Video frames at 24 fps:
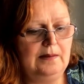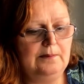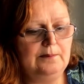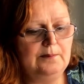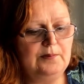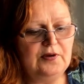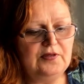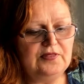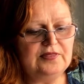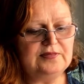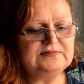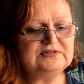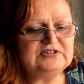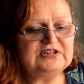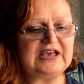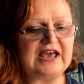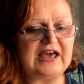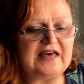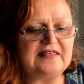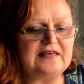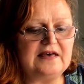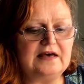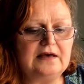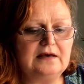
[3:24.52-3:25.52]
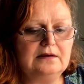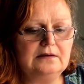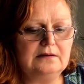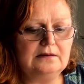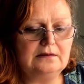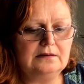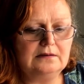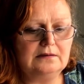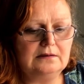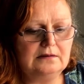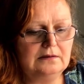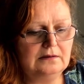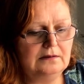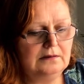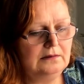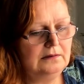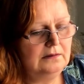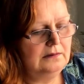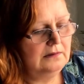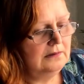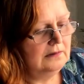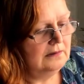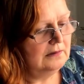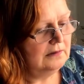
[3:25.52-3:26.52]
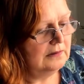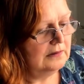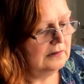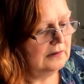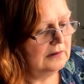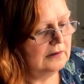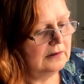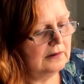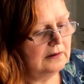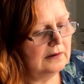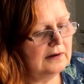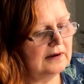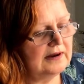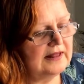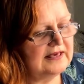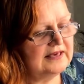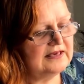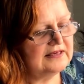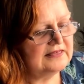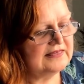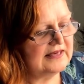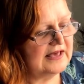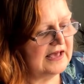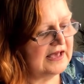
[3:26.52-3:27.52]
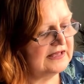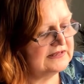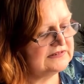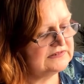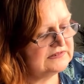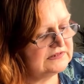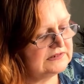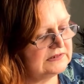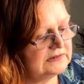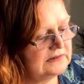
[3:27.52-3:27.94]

put them together like that,